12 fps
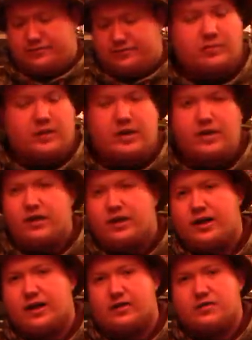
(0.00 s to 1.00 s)
Depending on
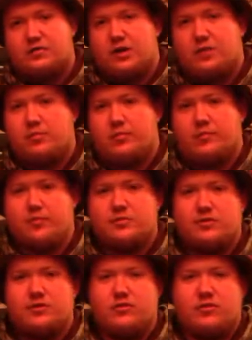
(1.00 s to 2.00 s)
how this rod
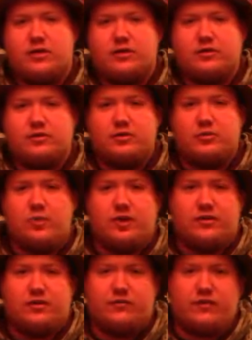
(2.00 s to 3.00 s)
performs on the water will
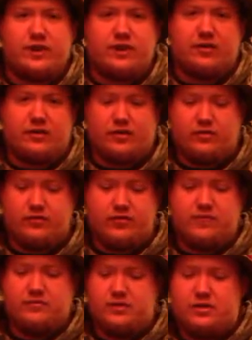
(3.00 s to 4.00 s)
depend on if I get another
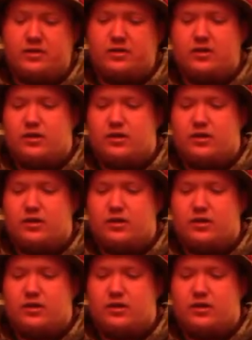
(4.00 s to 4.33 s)
Favorite,